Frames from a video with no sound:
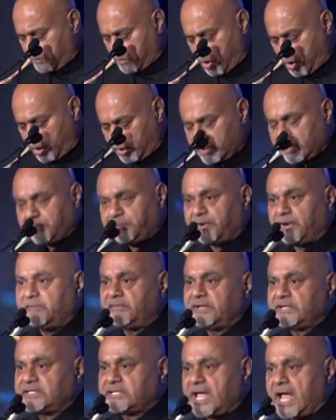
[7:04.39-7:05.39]
previous
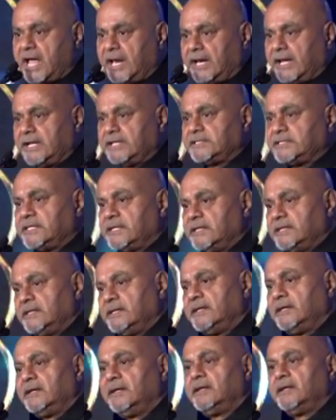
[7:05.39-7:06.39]
galas
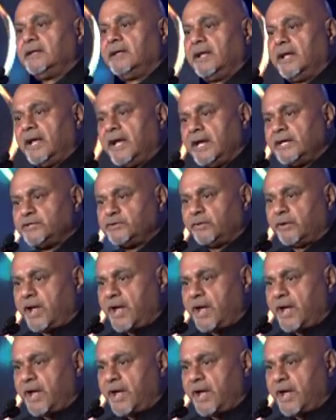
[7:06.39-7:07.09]
and tonight,